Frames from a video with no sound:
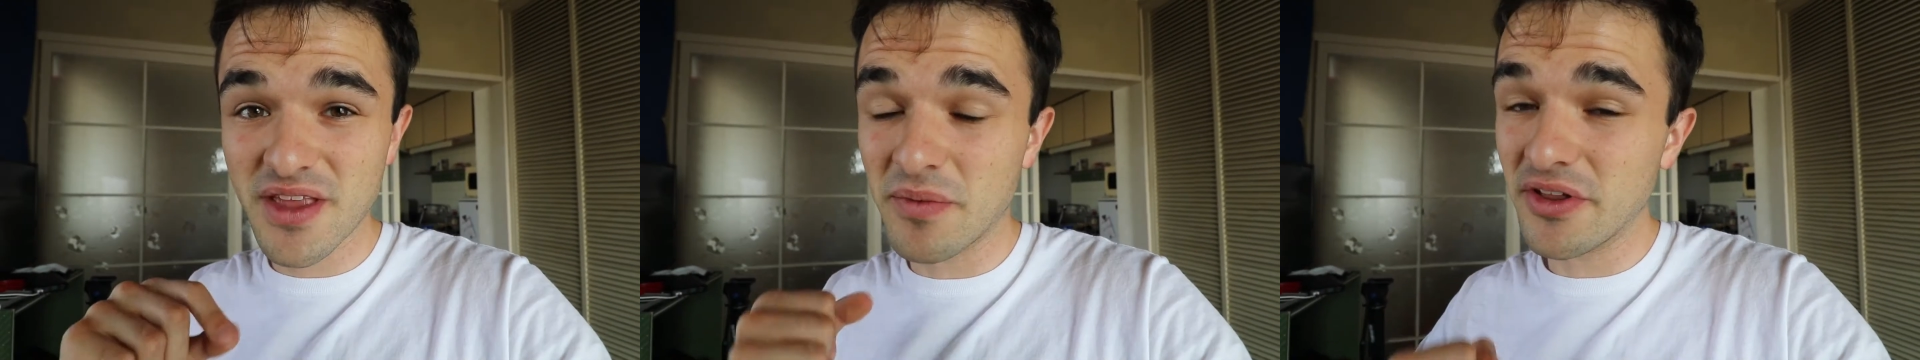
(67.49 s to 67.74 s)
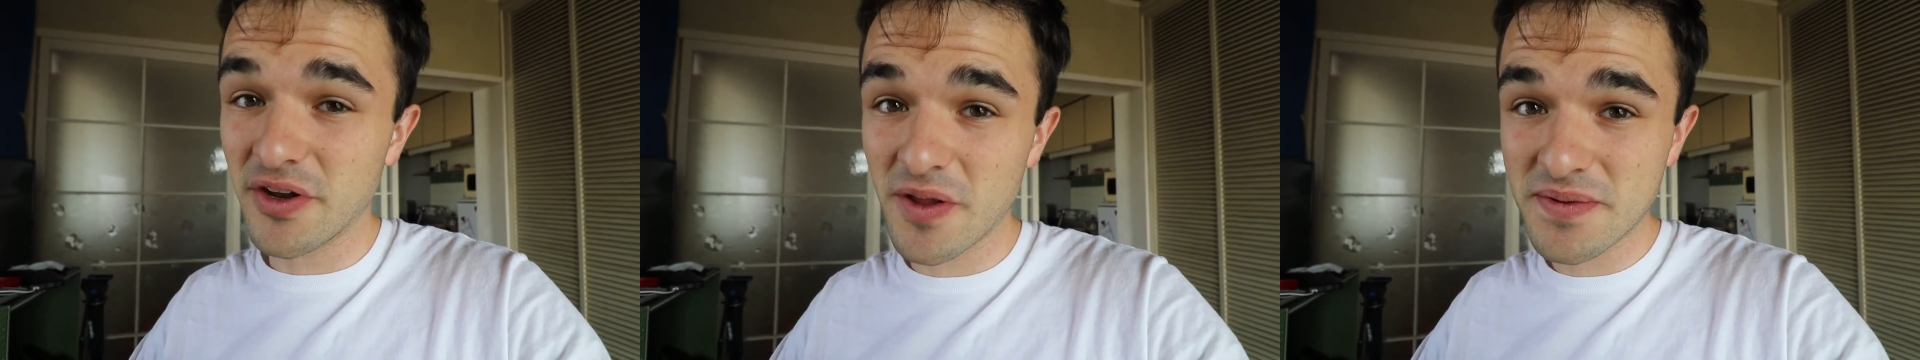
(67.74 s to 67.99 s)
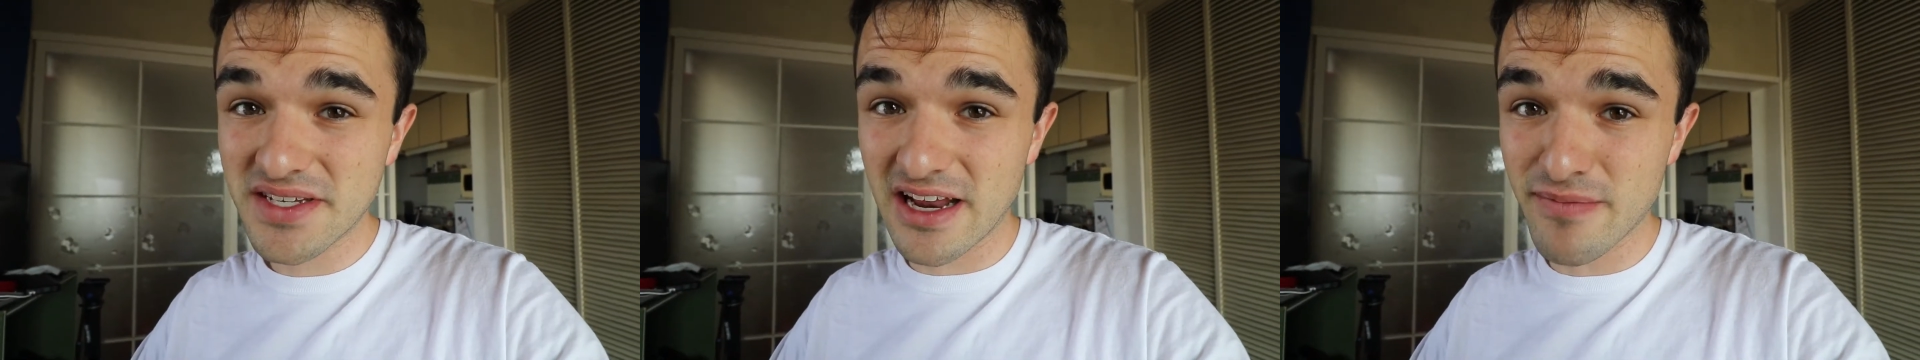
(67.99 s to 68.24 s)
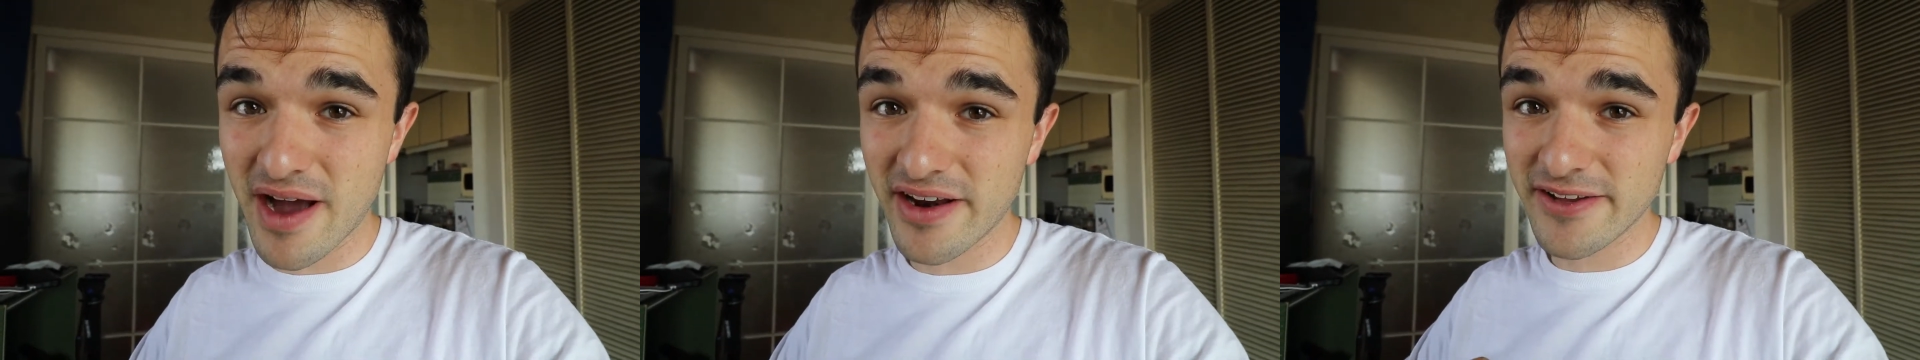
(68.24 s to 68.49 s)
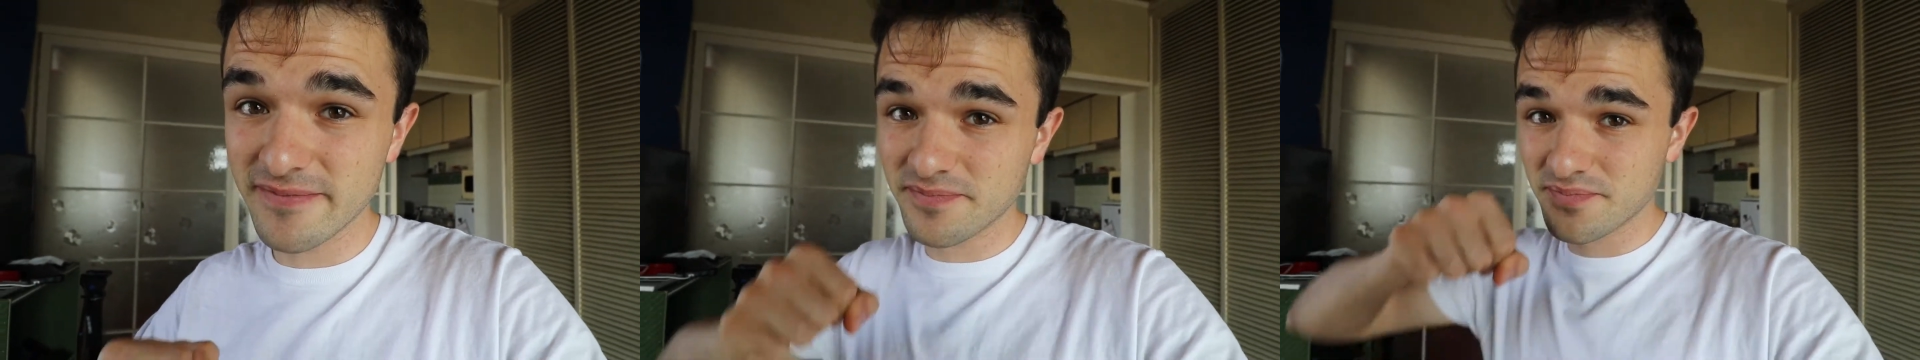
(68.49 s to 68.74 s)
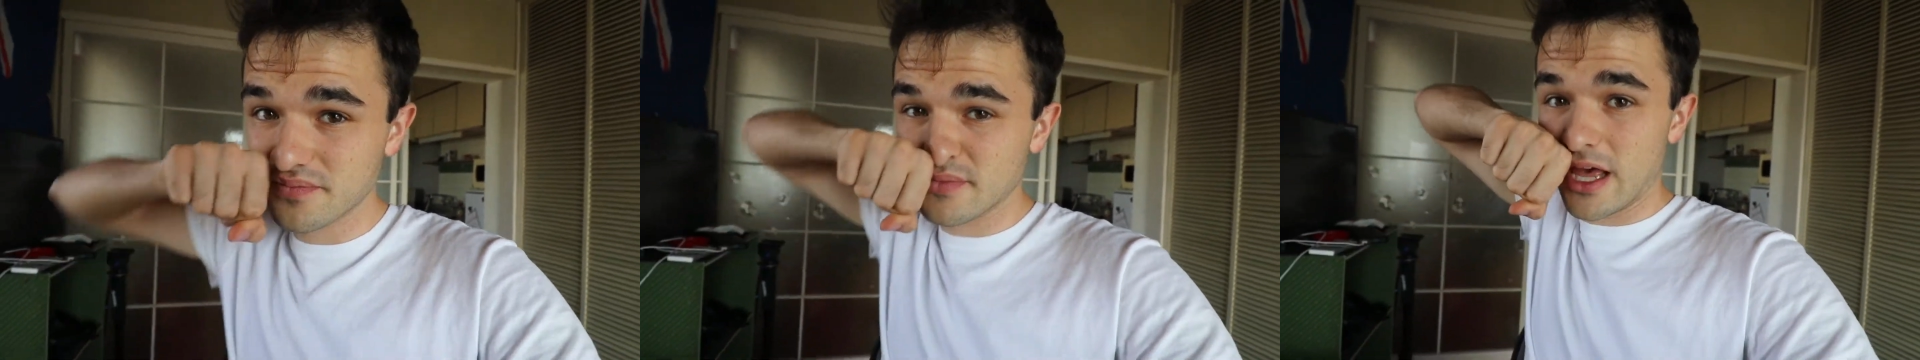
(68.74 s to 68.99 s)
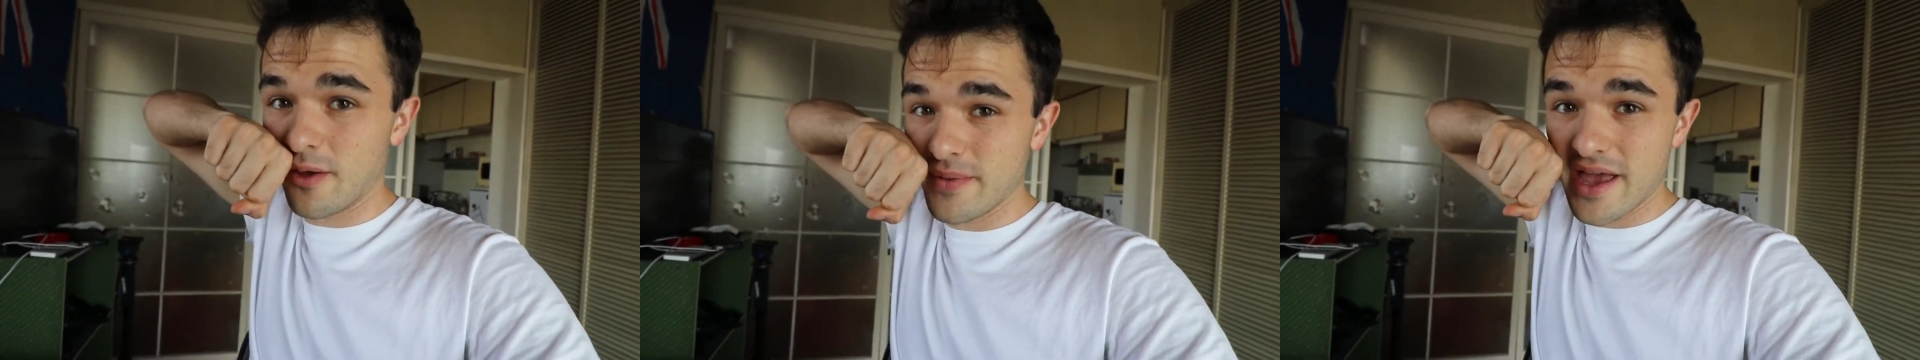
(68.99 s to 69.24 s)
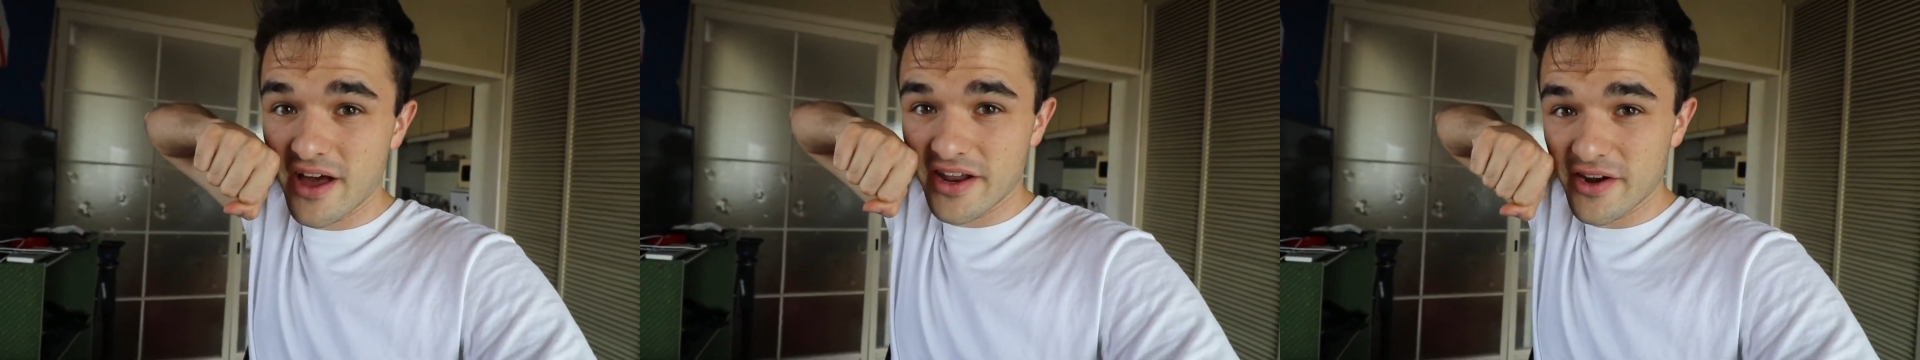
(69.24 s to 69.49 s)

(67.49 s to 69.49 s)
I'm a little upset about it. Help me out,